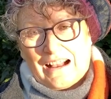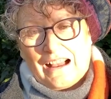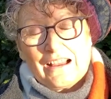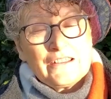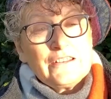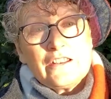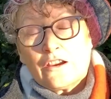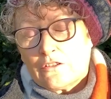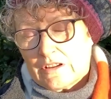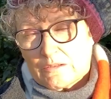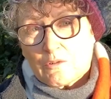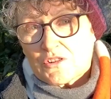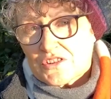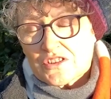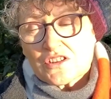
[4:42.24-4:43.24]
No, it
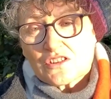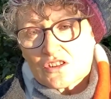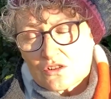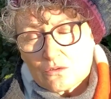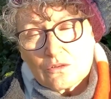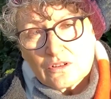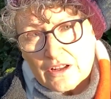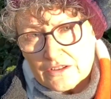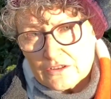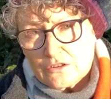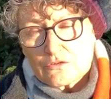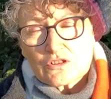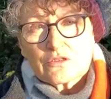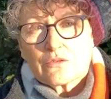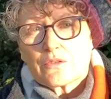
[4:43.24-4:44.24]
wasn't at all
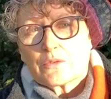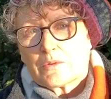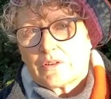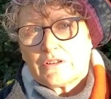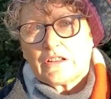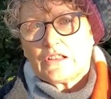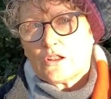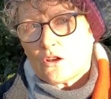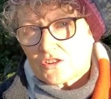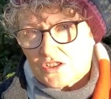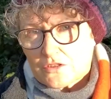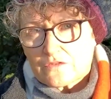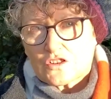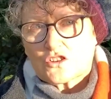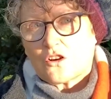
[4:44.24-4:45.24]
unusual. There were a lot
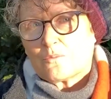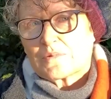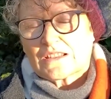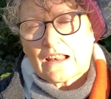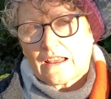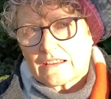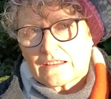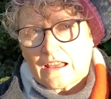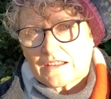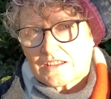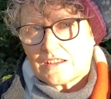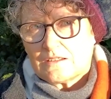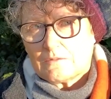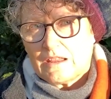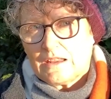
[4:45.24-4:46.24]
of shops like that
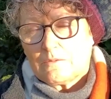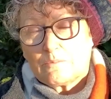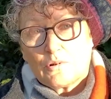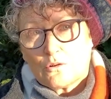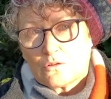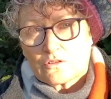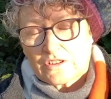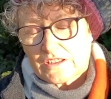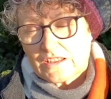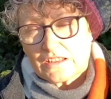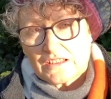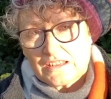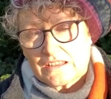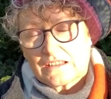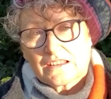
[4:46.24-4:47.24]
in port
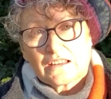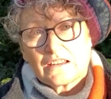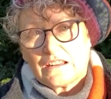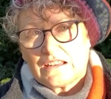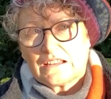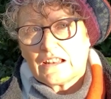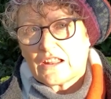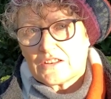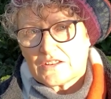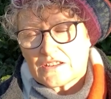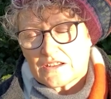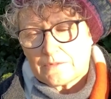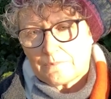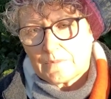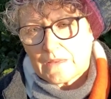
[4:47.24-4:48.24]
cities and in London,